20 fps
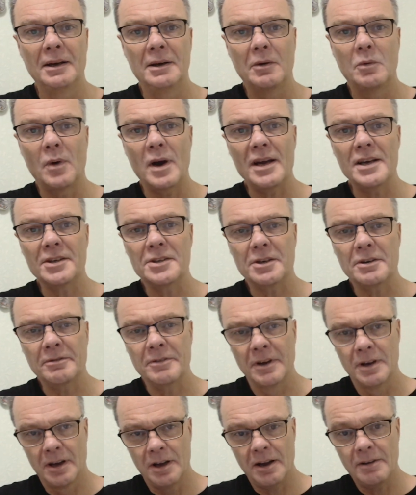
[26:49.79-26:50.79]
ways
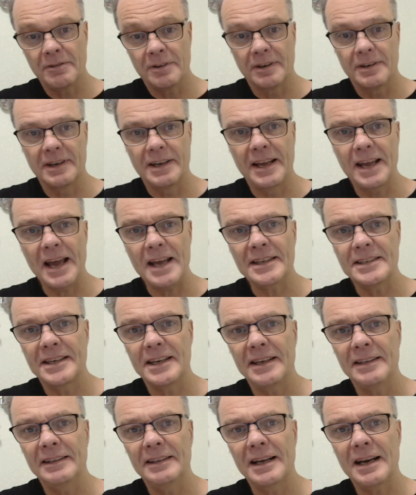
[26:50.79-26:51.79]
of
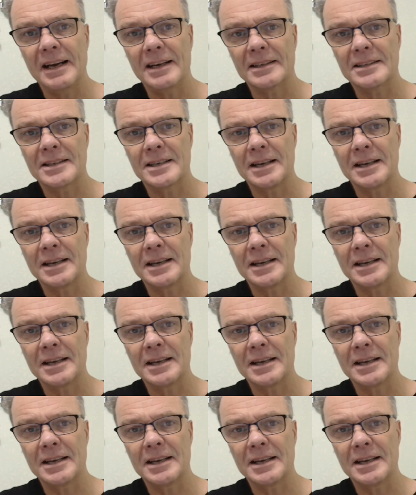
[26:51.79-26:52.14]
getting that